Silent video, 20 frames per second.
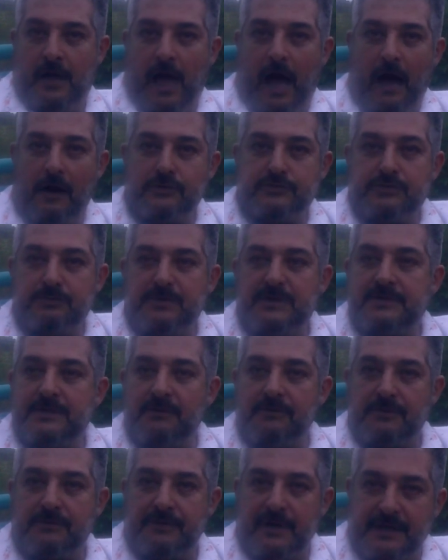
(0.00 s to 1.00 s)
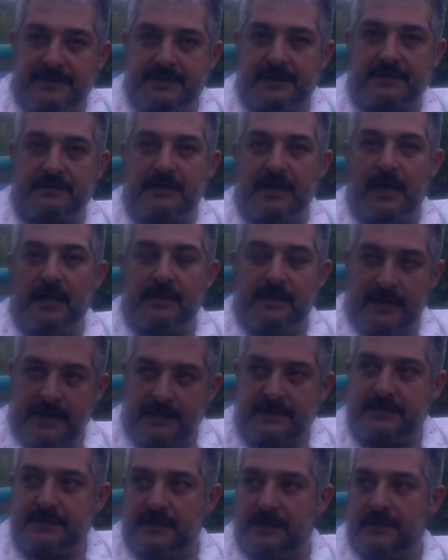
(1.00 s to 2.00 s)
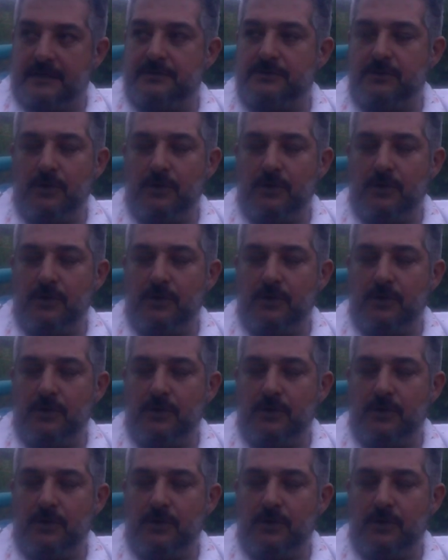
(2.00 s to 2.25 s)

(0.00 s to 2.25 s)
how to be democratically elected.